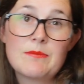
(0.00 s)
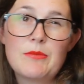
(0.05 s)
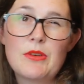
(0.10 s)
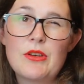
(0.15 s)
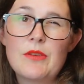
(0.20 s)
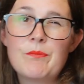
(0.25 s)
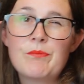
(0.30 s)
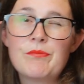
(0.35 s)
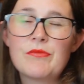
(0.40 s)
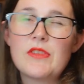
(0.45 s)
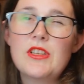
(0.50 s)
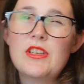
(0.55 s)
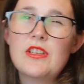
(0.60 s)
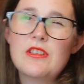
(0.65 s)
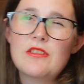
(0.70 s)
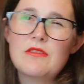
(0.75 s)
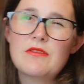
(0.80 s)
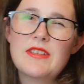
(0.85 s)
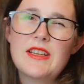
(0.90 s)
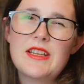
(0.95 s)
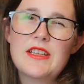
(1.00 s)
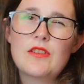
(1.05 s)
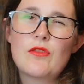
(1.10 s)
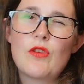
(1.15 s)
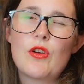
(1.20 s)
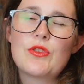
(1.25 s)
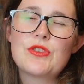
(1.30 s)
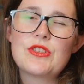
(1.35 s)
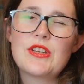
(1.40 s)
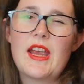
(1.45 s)
But, you know, knitting
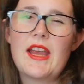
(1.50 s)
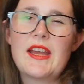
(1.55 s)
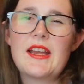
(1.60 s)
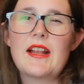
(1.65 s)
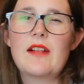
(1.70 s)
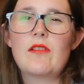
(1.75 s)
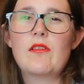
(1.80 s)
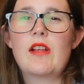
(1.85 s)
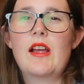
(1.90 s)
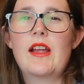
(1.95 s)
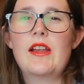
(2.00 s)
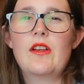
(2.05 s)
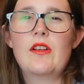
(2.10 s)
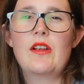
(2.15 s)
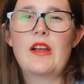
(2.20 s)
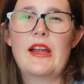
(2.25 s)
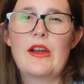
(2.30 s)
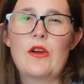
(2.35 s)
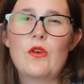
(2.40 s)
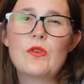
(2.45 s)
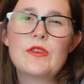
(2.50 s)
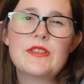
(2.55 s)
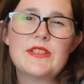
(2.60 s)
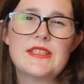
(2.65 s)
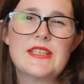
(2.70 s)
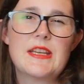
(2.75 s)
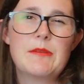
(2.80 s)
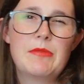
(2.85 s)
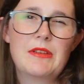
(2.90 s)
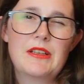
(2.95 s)
crochet, I always
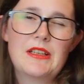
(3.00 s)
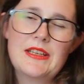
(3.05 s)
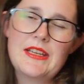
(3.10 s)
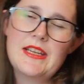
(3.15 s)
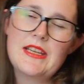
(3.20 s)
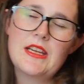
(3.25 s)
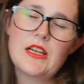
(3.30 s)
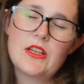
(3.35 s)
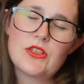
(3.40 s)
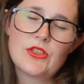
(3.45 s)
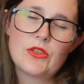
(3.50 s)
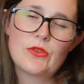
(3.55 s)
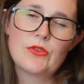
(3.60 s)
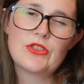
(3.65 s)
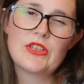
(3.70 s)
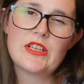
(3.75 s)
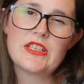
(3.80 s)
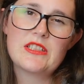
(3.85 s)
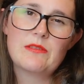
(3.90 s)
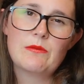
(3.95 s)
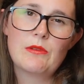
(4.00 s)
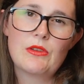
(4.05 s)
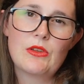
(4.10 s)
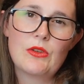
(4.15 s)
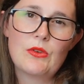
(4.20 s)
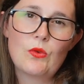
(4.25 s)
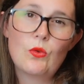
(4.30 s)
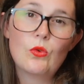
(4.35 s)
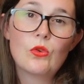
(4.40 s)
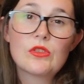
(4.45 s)
typically associate it with
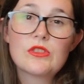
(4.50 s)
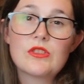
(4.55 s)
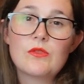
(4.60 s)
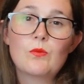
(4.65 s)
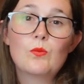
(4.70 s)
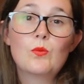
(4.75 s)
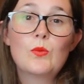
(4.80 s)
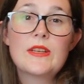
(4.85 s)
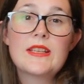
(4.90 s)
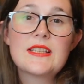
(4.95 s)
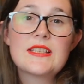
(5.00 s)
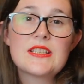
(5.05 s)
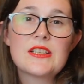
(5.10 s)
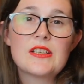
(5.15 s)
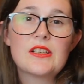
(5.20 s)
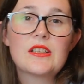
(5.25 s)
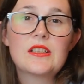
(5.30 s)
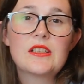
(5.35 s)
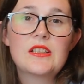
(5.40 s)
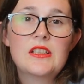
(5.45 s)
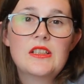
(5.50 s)
an autumn-winter